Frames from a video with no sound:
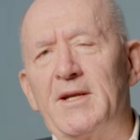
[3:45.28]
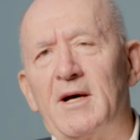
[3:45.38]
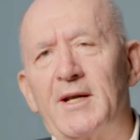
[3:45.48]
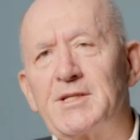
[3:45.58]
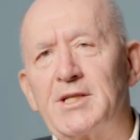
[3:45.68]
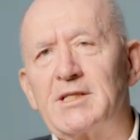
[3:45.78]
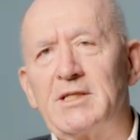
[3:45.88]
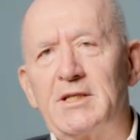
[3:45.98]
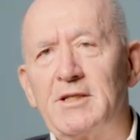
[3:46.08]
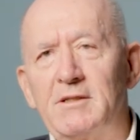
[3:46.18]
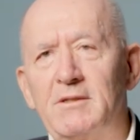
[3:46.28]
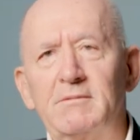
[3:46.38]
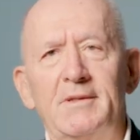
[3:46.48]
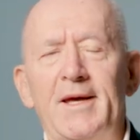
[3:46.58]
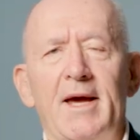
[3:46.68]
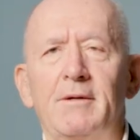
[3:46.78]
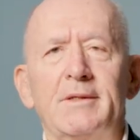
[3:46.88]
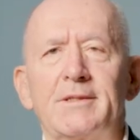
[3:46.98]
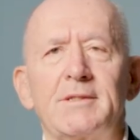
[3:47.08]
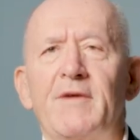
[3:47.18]
in nineteen sixty-two, you
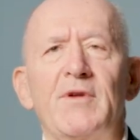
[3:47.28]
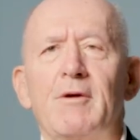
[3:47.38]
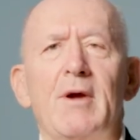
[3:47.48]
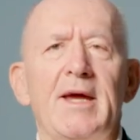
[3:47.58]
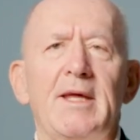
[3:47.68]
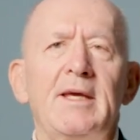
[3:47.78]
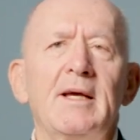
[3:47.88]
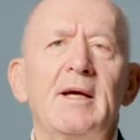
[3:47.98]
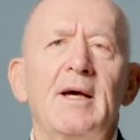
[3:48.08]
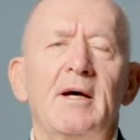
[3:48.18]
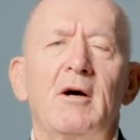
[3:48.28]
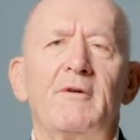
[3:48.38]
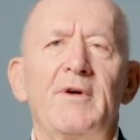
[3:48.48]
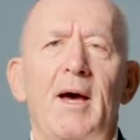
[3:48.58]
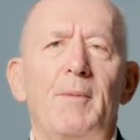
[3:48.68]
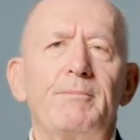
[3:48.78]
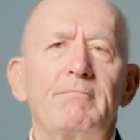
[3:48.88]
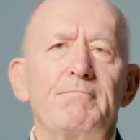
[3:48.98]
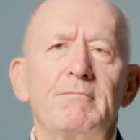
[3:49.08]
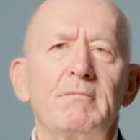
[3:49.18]
know, seventy or eighty of our
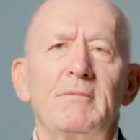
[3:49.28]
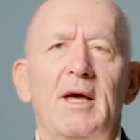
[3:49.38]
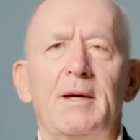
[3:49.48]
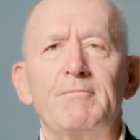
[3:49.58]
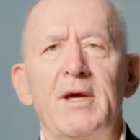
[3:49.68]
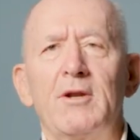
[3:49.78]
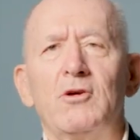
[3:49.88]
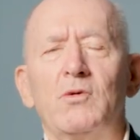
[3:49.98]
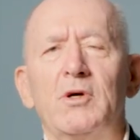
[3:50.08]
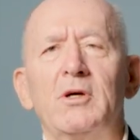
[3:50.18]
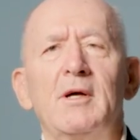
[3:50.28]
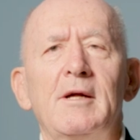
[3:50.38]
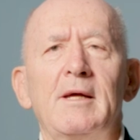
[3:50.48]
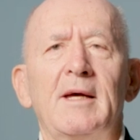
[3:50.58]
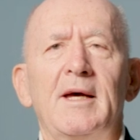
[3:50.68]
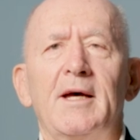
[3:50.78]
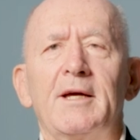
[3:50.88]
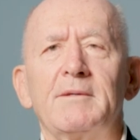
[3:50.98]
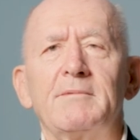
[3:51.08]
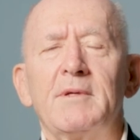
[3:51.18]
uh, men who were
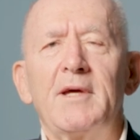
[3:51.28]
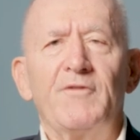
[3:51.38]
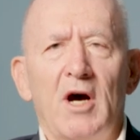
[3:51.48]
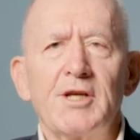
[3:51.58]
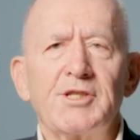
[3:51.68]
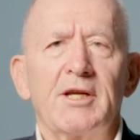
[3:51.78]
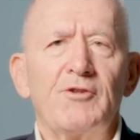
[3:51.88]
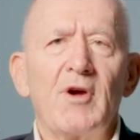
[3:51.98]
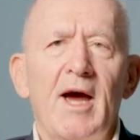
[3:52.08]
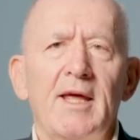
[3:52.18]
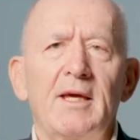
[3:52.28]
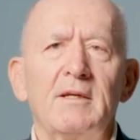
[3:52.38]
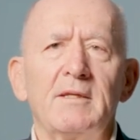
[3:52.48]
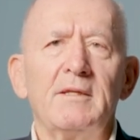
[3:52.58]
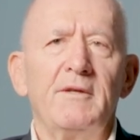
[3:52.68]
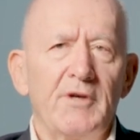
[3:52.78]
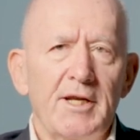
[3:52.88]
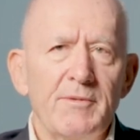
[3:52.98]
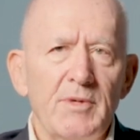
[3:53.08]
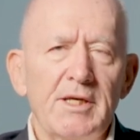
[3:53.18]
uh, advising and training the
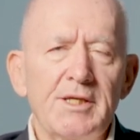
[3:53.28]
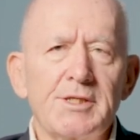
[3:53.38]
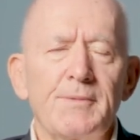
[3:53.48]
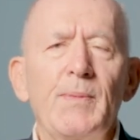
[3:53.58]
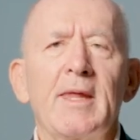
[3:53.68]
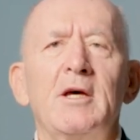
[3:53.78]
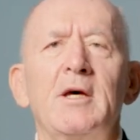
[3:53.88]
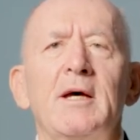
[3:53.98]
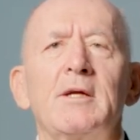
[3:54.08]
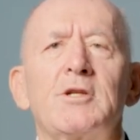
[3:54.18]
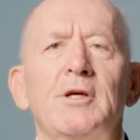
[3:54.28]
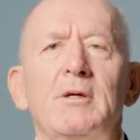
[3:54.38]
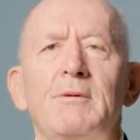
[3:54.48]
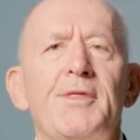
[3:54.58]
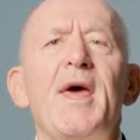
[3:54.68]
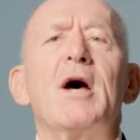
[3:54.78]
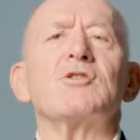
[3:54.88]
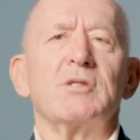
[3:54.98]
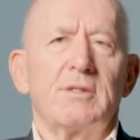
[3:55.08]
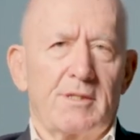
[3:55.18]
Vietnamese, to
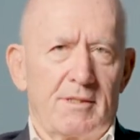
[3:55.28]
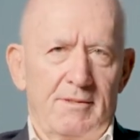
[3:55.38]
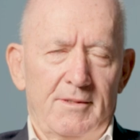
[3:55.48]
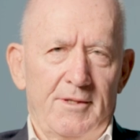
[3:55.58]
thousands